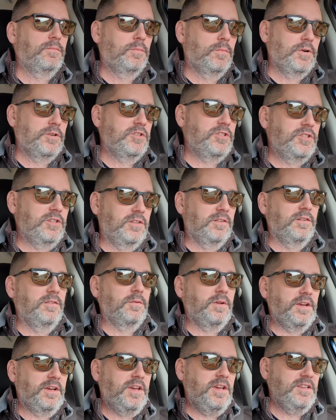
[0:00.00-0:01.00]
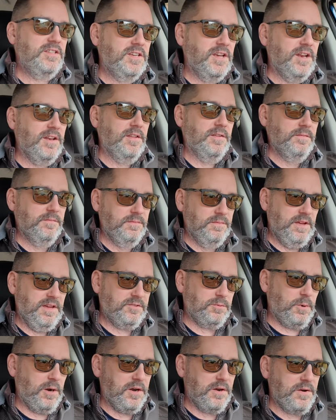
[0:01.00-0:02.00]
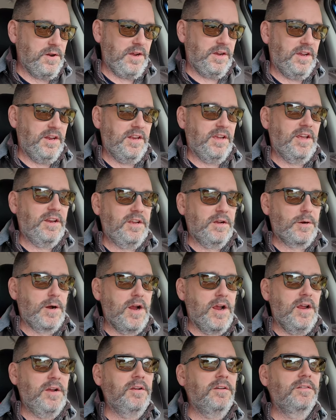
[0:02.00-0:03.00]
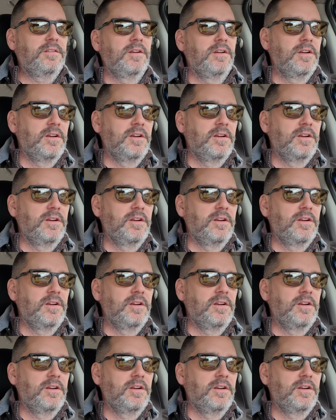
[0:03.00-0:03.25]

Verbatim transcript: which, like he said, that's why you're not getting any grain